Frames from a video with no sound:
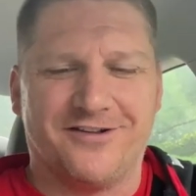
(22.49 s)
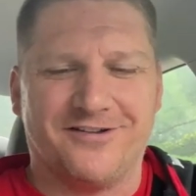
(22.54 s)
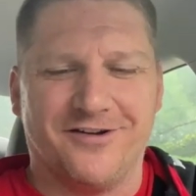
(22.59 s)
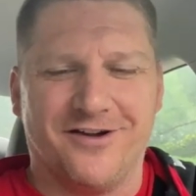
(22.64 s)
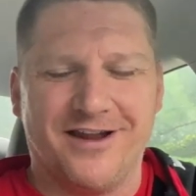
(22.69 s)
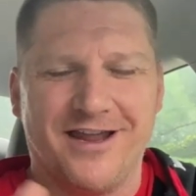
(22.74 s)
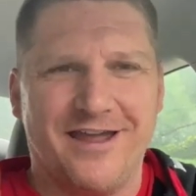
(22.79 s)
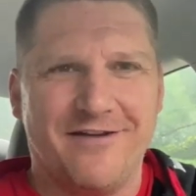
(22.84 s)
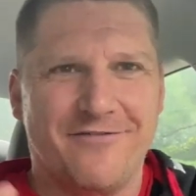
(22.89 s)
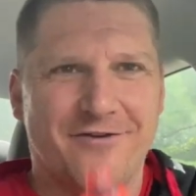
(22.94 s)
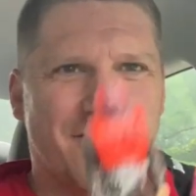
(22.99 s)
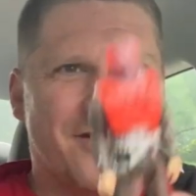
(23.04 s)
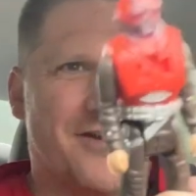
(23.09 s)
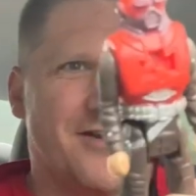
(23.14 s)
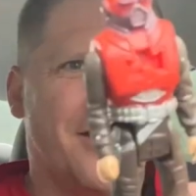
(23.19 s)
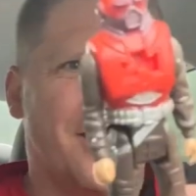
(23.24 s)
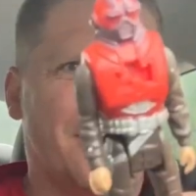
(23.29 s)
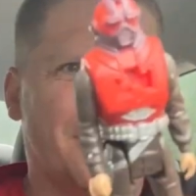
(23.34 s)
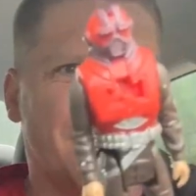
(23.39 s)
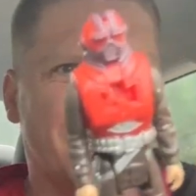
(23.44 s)
So I gave her a
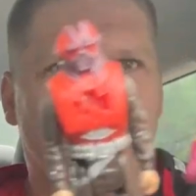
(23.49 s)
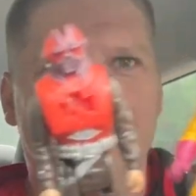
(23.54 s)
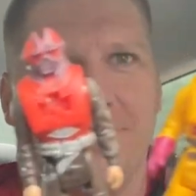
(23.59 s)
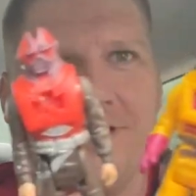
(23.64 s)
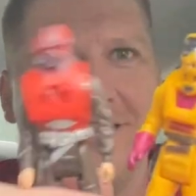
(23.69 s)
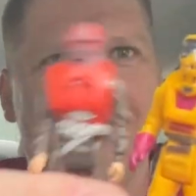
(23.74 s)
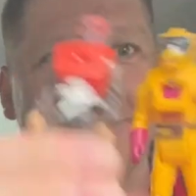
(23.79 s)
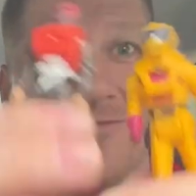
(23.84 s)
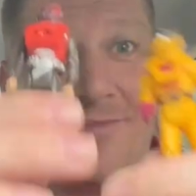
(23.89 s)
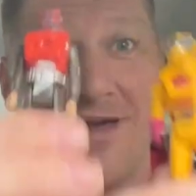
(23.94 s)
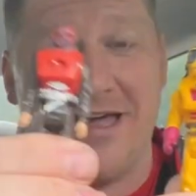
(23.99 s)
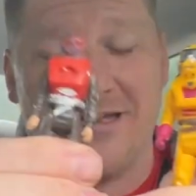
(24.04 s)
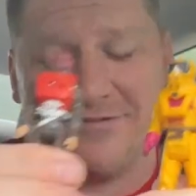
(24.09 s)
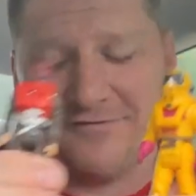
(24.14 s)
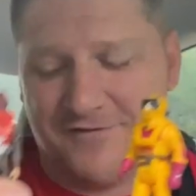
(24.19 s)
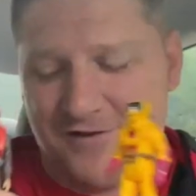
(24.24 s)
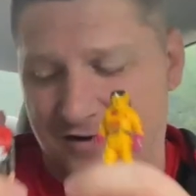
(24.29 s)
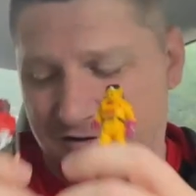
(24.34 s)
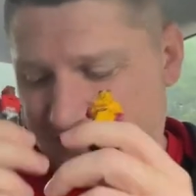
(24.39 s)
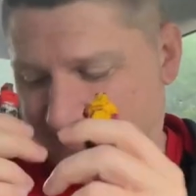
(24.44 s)
dollar and we got some
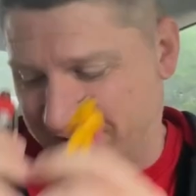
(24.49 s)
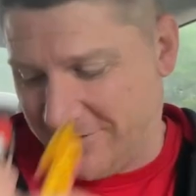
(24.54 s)
mask figures.